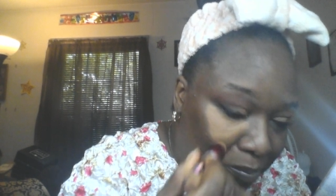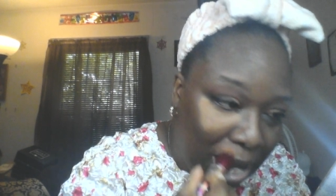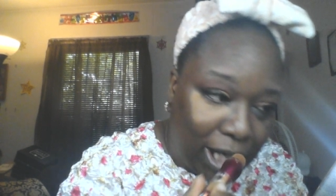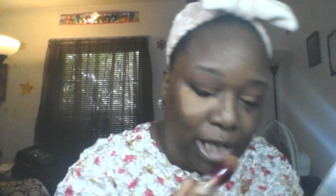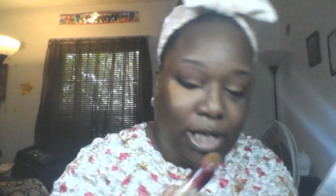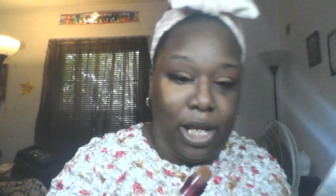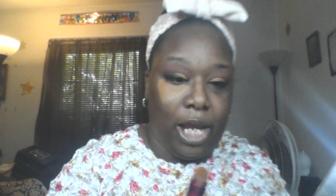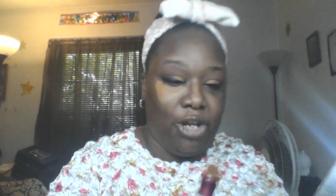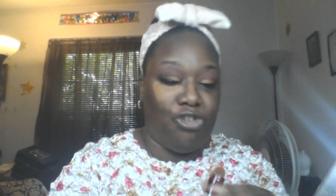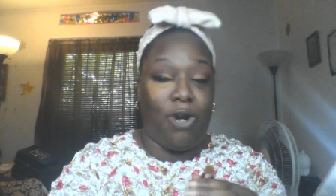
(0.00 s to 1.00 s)
back in the
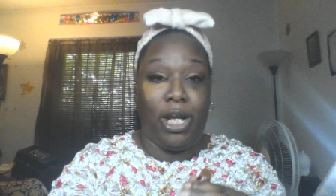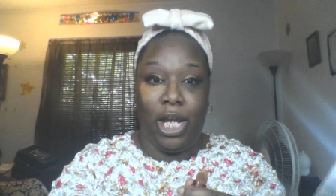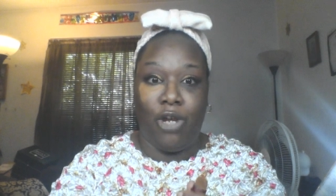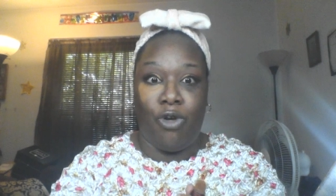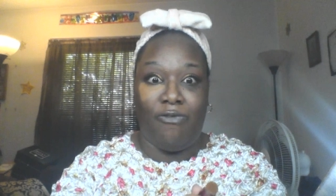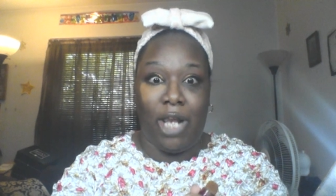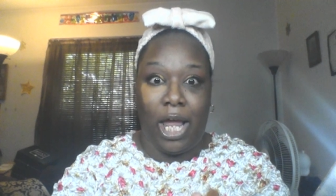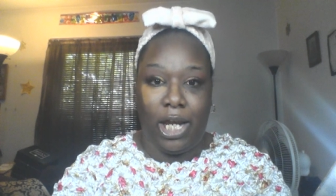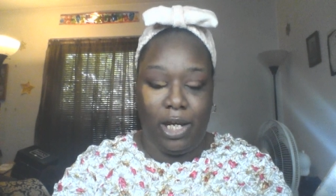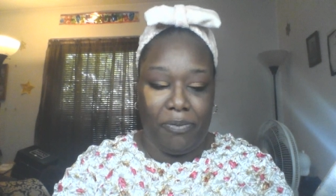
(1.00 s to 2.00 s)
day, the triangle of
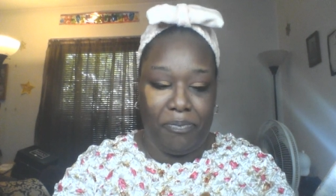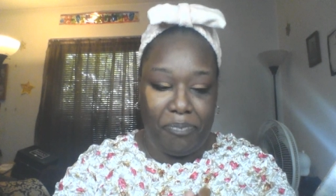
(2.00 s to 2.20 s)
light.